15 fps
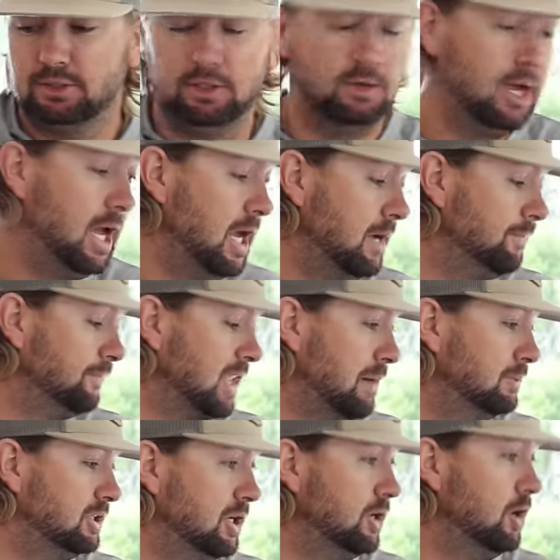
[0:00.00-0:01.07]
So I'm
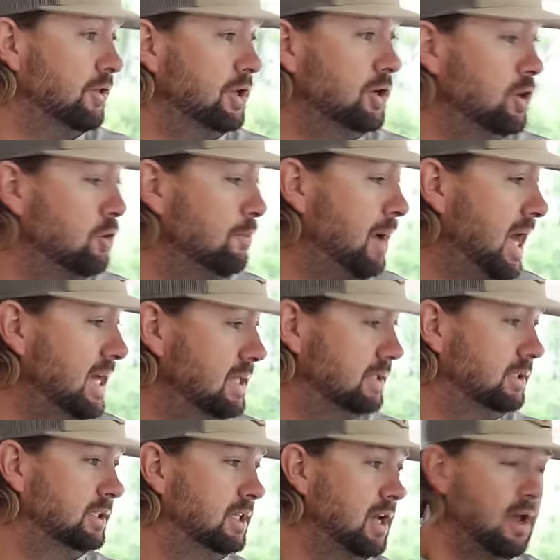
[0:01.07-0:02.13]
going to tell y'all the new
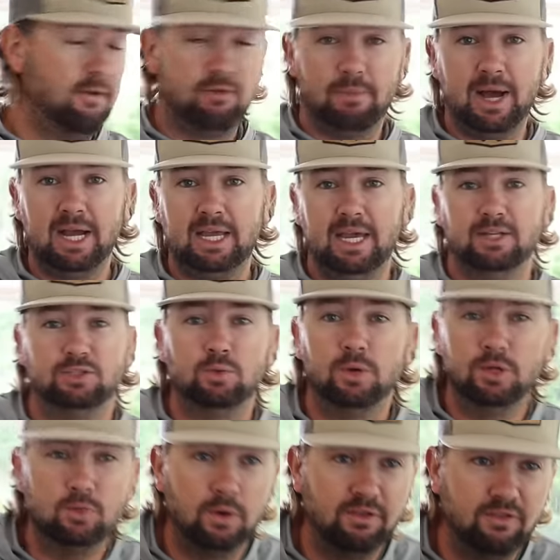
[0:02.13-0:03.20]
baits from Icast
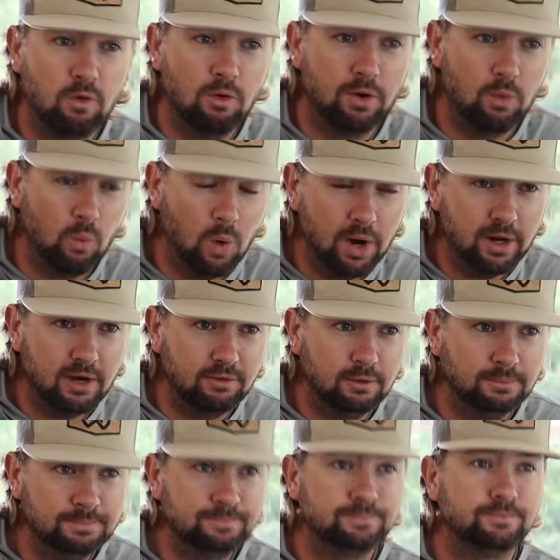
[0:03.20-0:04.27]
2024, and one of them,